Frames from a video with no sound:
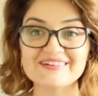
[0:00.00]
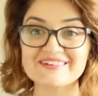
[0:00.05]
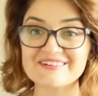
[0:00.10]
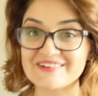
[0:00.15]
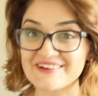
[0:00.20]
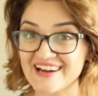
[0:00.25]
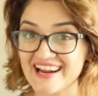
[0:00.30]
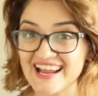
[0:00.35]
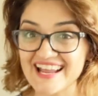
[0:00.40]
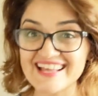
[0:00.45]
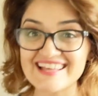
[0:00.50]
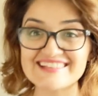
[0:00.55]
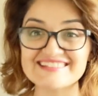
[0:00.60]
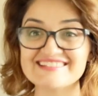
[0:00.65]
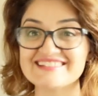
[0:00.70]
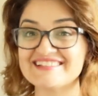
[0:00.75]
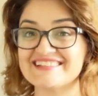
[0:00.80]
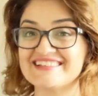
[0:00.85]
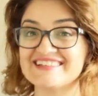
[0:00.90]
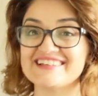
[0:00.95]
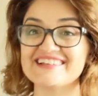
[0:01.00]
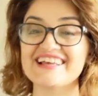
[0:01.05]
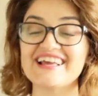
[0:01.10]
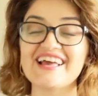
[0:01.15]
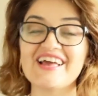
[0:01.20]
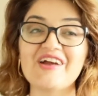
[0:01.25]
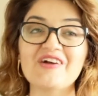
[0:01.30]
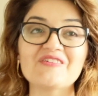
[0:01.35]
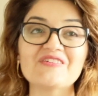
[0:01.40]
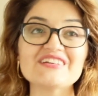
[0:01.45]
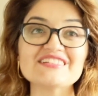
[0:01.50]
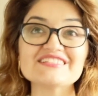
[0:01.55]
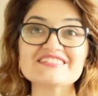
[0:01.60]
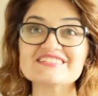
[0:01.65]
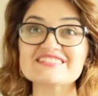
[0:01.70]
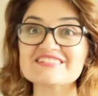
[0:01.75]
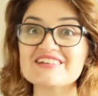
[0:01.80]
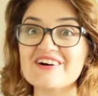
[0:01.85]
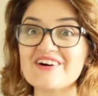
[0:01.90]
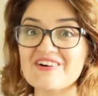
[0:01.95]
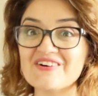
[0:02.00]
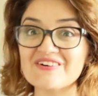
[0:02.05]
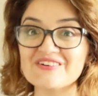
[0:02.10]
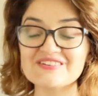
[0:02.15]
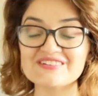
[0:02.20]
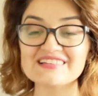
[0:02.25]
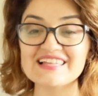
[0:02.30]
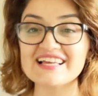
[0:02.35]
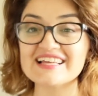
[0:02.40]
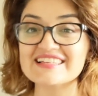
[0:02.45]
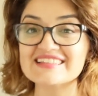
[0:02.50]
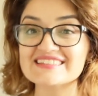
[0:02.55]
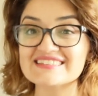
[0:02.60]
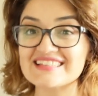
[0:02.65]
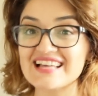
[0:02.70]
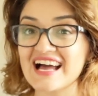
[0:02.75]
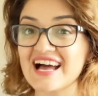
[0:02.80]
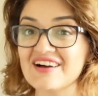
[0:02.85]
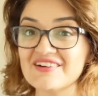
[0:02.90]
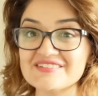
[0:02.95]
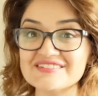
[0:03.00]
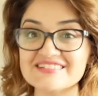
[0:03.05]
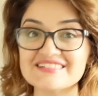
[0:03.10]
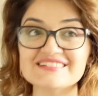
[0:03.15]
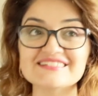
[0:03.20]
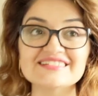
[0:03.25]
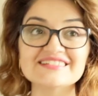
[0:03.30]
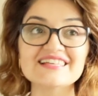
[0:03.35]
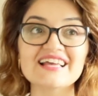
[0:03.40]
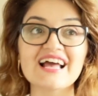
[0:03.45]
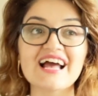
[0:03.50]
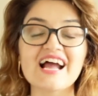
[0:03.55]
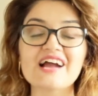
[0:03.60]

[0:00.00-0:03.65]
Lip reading: crazy. It was so like thousands.